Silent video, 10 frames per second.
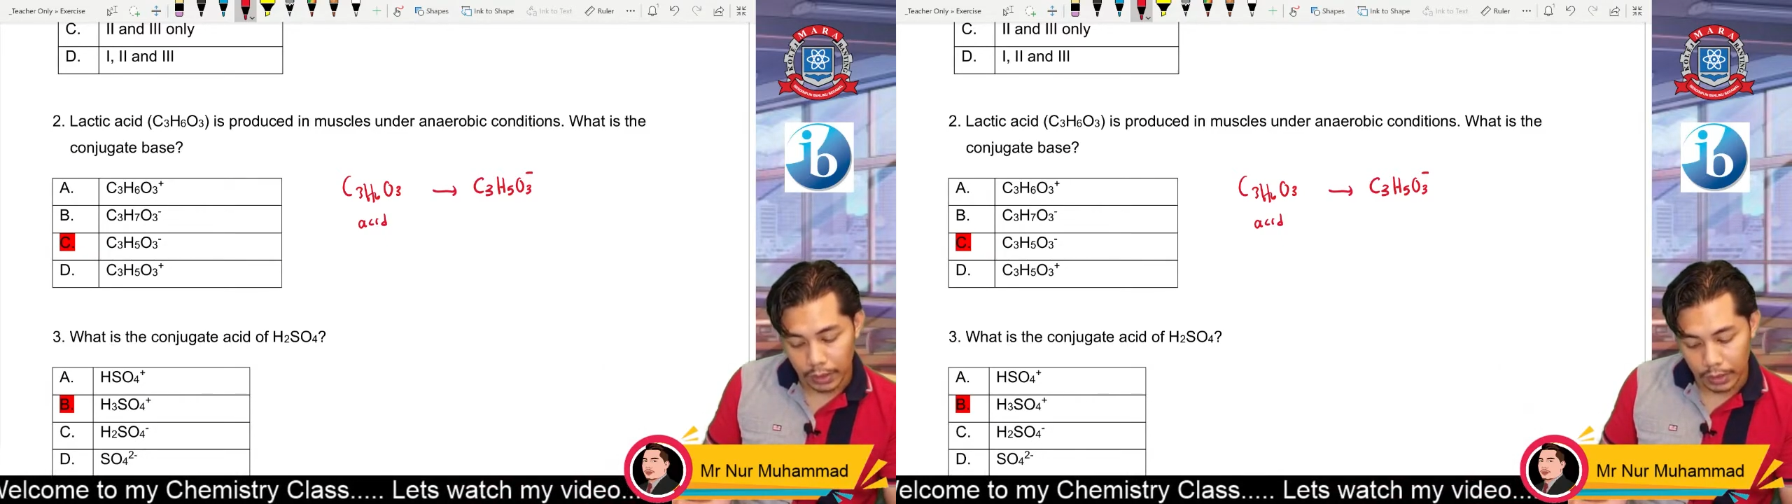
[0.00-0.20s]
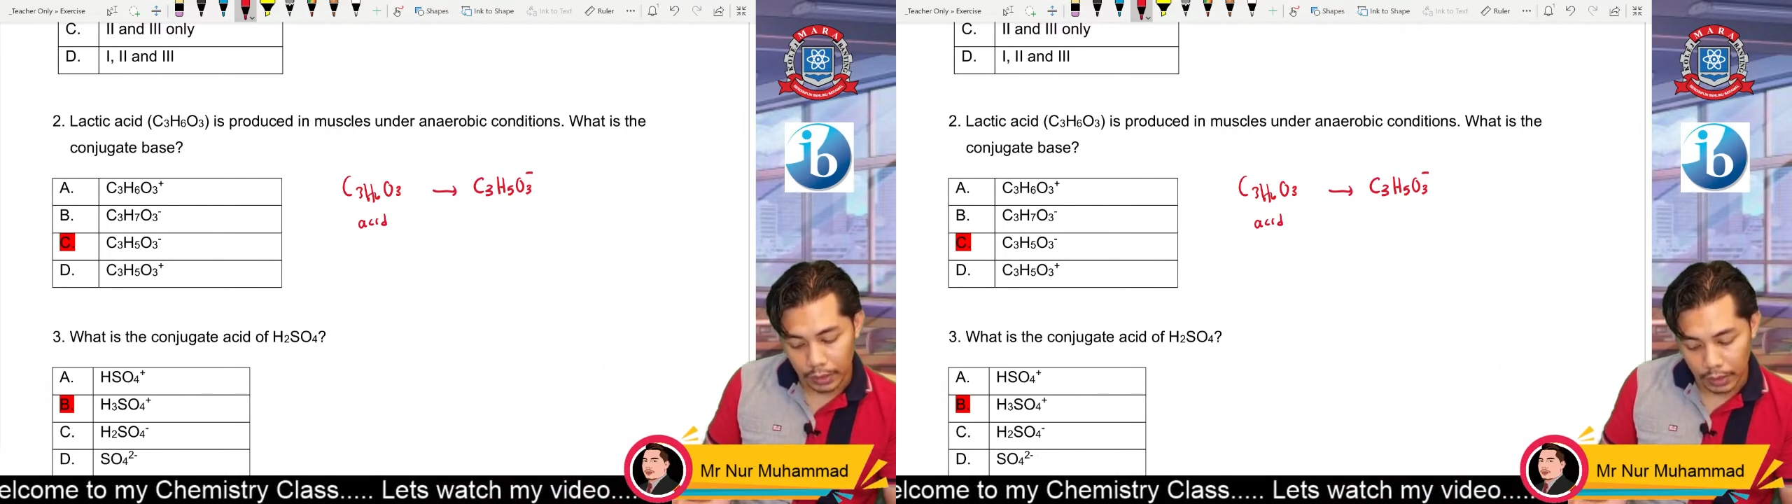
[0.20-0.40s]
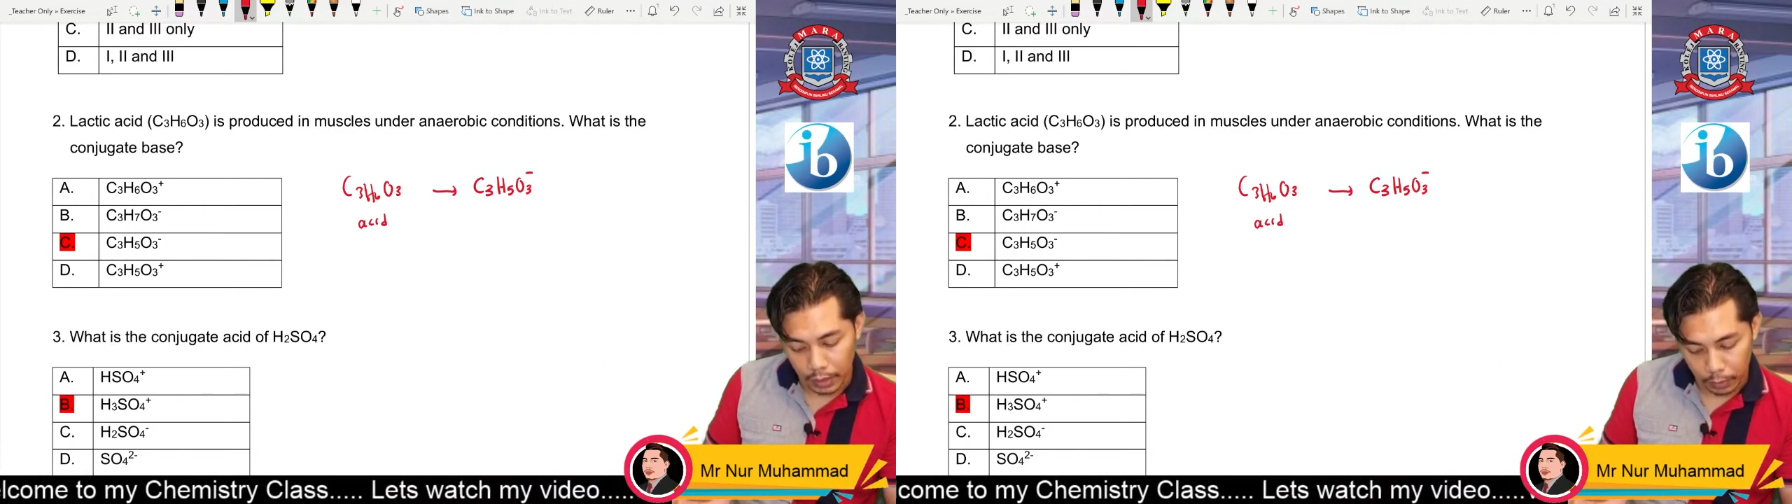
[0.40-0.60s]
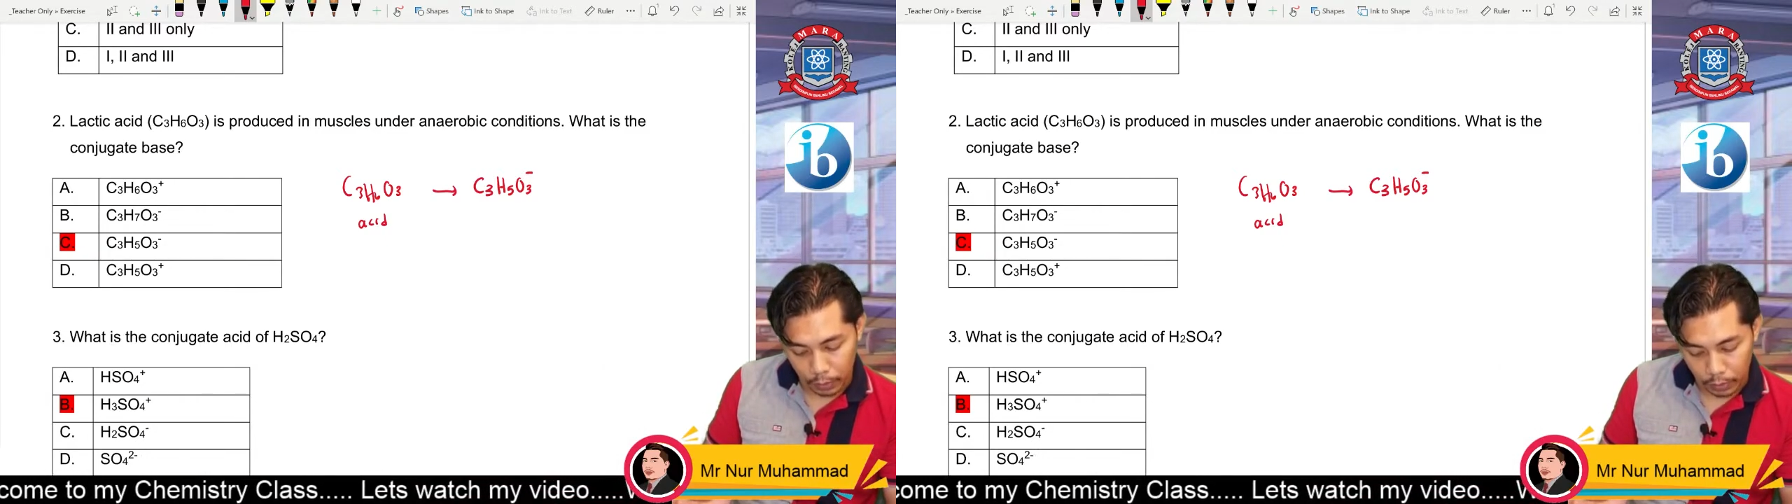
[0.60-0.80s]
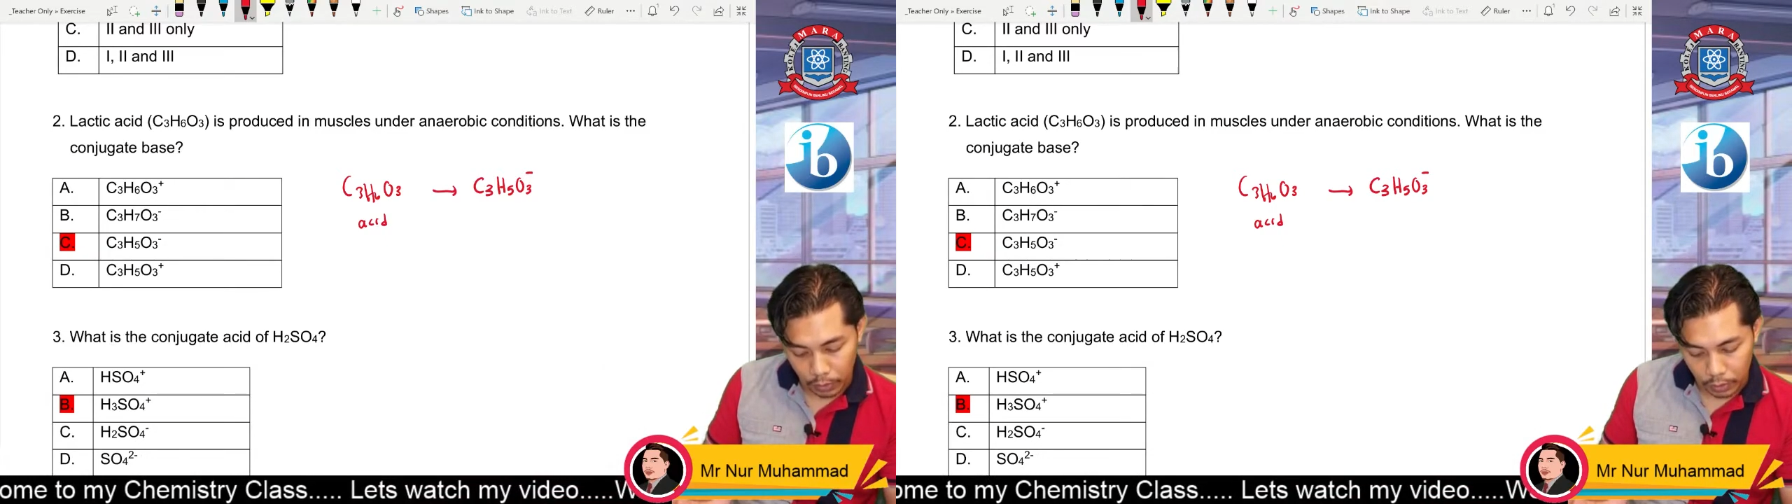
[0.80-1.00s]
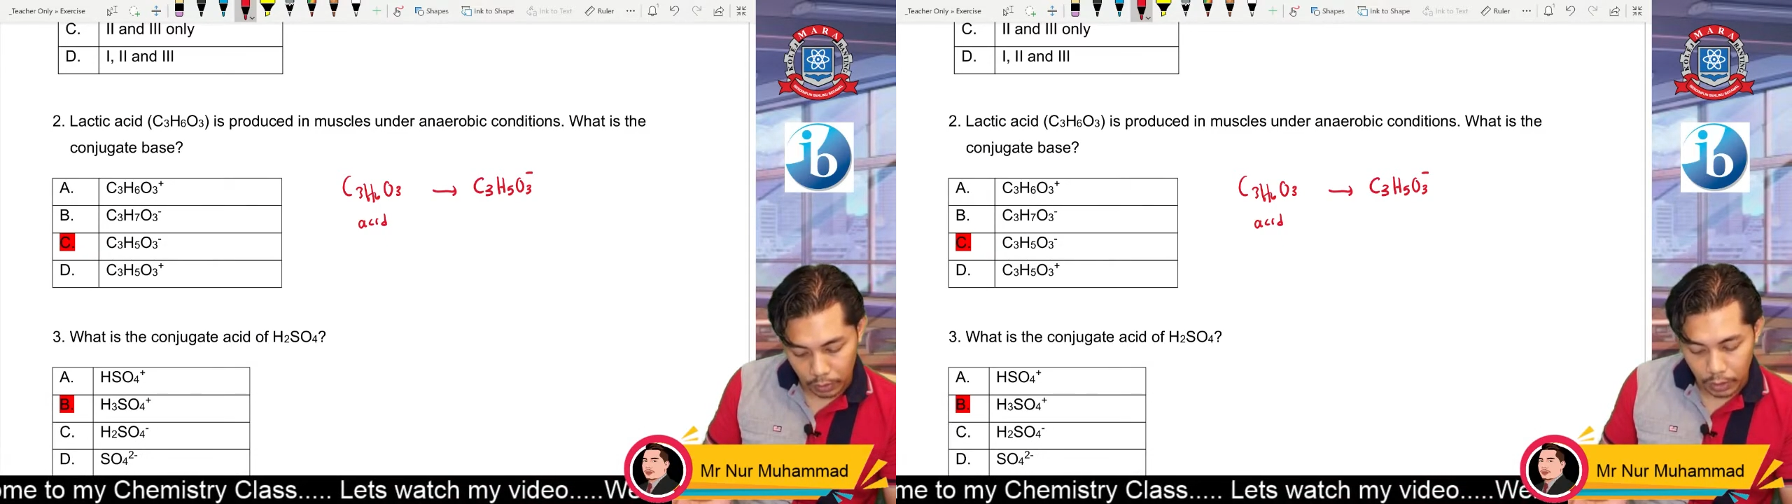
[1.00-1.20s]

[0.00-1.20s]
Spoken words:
gain proton,